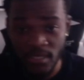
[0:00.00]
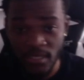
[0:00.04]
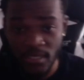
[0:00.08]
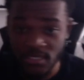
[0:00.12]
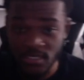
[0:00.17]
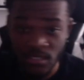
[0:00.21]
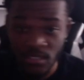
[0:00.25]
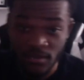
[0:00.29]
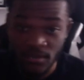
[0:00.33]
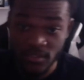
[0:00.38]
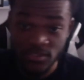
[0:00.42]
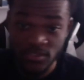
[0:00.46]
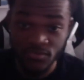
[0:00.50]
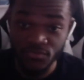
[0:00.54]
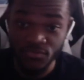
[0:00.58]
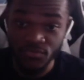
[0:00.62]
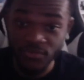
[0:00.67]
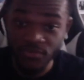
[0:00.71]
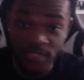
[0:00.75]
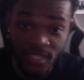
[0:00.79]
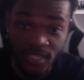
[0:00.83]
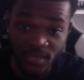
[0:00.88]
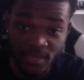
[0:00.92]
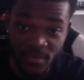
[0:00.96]
It's a
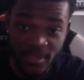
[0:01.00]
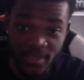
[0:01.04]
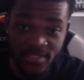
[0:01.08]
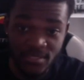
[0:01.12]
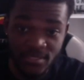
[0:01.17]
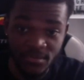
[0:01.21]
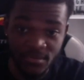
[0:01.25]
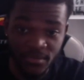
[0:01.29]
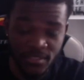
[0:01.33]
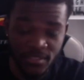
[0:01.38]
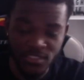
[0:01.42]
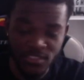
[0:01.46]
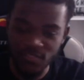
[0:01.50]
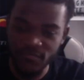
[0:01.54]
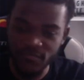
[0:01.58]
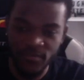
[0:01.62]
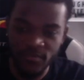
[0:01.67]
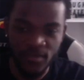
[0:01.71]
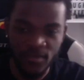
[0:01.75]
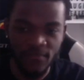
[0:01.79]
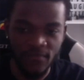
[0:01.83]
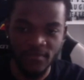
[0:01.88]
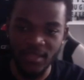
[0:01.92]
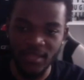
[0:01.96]
really amazing book. It's
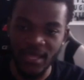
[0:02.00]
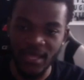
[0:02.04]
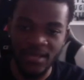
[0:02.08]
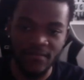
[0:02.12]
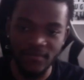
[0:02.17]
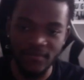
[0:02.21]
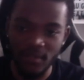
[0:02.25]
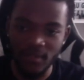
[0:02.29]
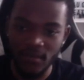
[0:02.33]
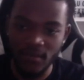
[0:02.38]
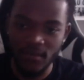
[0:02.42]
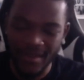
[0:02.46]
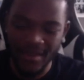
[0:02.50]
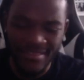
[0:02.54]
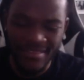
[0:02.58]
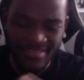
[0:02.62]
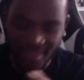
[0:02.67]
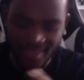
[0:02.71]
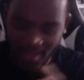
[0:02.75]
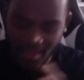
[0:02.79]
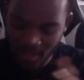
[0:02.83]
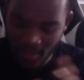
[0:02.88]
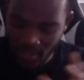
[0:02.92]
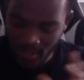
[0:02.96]
full of a lot of love. And I
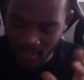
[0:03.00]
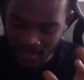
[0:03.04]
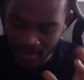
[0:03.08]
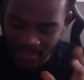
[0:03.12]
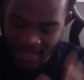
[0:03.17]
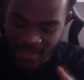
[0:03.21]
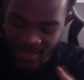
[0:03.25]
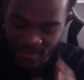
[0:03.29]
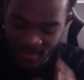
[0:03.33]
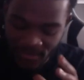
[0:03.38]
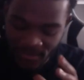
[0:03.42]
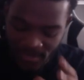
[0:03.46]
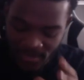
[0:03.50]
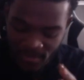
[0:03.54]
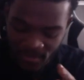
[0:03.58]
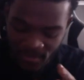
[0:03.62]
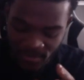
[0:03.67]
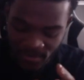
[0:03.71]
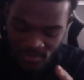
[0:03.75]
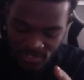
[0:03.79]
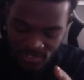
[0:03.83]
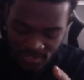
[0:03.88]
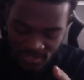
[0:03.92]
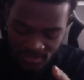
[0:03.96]
think a lot of
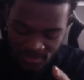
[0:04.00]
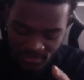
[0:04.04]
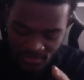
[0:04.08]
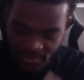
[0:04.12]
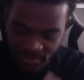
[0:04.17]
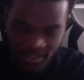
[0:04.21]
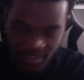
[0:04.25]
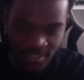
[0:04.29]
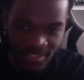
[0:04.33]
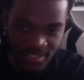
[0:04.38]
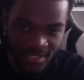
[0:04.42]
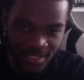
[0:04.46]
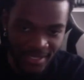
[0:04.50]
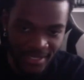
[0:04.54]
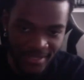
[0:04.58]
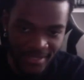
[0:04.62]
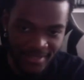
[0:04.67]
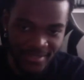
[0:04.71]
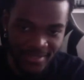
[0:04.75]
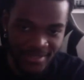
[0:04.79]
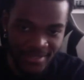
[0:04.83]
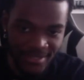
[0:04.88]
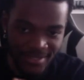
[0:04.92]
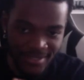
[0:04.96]
people should really like
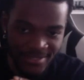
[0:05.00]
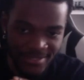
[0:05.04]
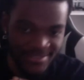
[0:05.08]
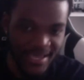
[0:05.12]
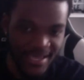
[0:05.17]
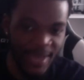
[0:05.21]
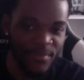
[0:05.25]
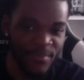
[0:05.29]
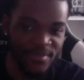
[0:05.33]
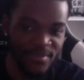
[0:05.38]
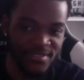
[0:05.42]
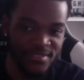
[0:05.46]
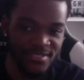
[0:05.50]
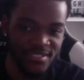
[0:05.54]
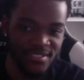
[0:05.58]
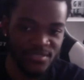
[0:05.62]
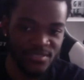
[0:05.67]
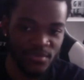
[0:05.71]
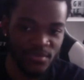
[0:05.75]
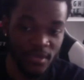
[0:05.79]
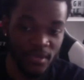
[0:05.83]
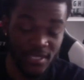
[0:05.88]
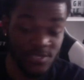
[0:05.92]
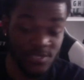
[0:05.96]
tap into this,
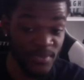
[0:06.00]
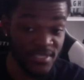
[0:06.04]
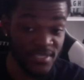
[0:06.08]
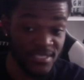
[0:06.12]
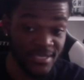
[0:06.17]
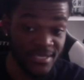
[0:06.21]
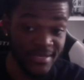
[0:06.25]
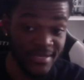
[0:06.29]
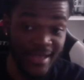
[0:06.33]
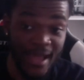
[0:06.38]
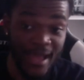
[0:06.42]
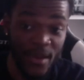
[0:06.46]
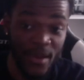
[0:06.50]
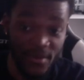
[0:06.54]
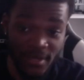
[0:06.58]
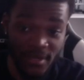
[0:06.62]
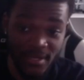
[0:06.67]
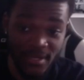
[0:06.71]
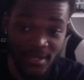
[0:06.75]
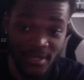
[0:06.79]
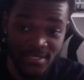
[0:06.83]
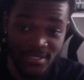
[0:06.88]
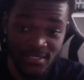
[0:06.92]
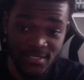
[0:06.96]
especially
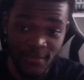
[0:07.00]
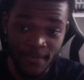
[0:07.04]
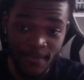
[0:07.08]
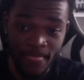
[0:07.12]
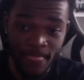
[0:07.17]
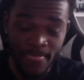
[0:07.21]
nowadays.